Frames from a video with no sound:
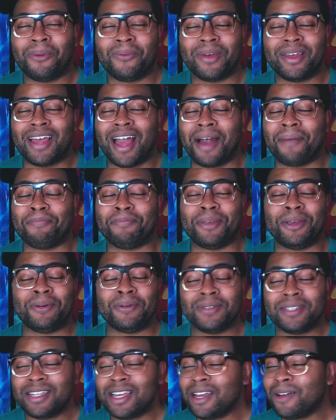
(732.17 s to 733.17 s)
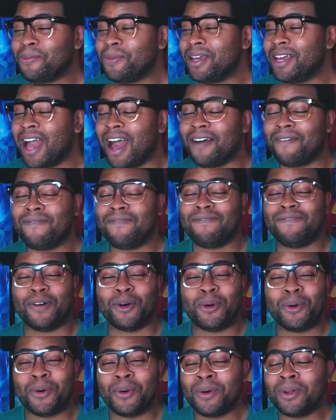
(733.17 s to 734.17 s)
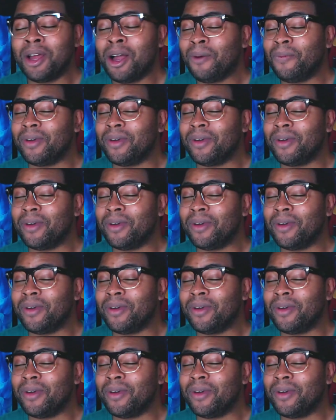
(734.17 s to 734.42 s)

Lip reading: We got music, we got food,